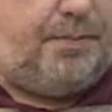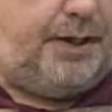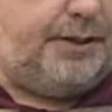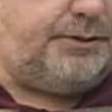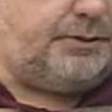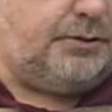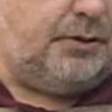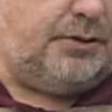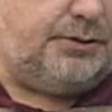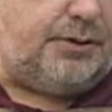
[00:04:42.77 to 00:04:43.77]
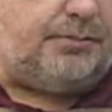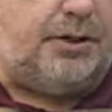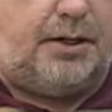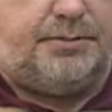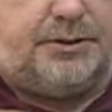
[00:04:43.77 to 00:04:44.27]
piece,
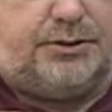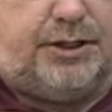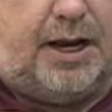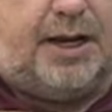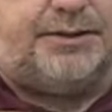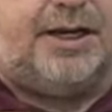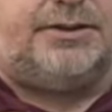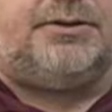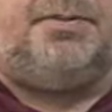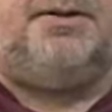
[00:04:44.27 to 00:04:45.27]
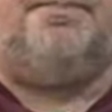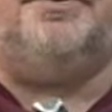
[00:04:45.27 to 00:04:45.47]
sometimes the jazz has to be the